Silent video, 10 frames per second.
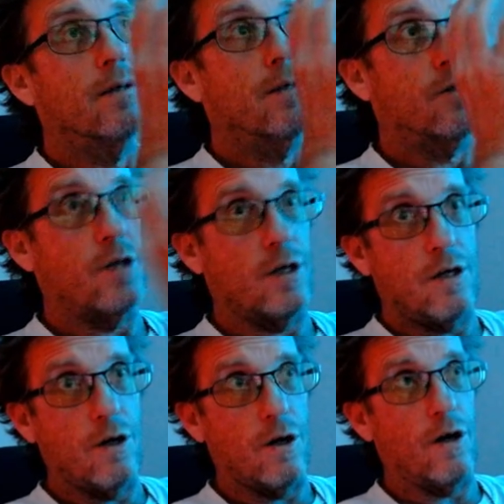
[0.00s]

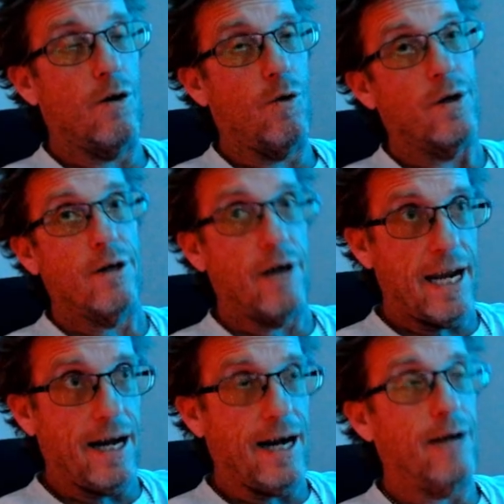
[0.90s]
secure, or your
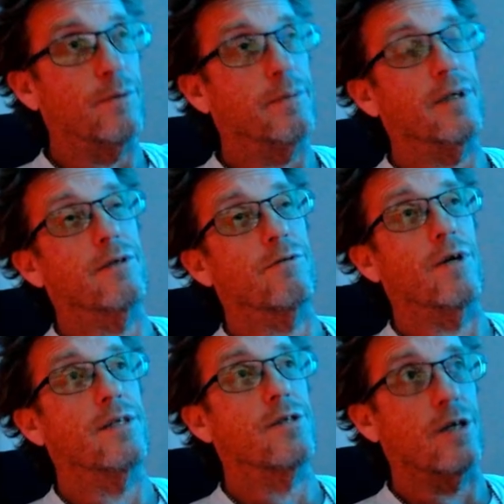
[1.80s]
AI will be able to
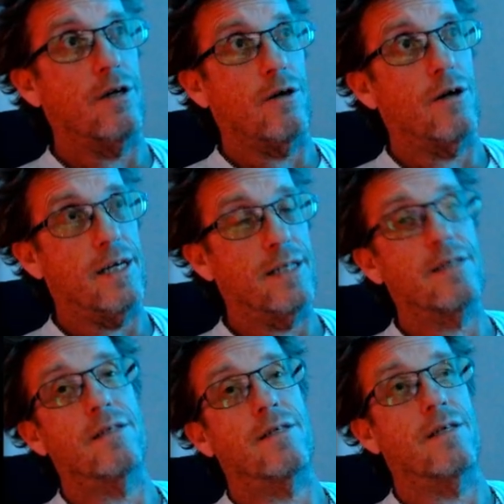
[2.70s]
run secure
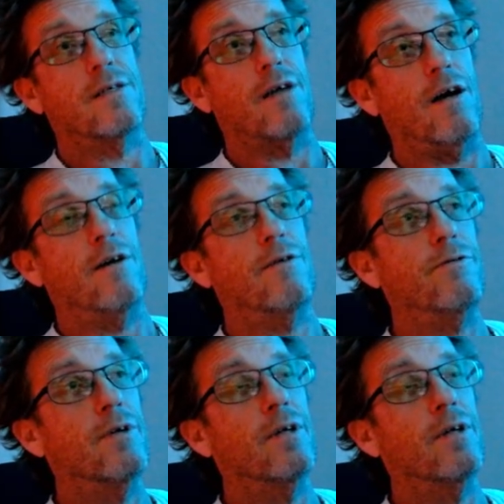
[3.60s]
instances of